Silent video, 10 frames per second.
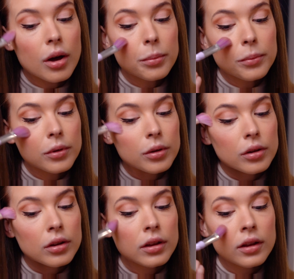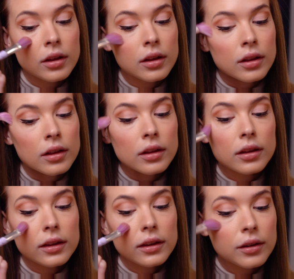up
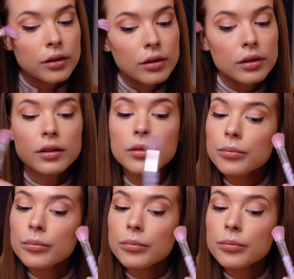here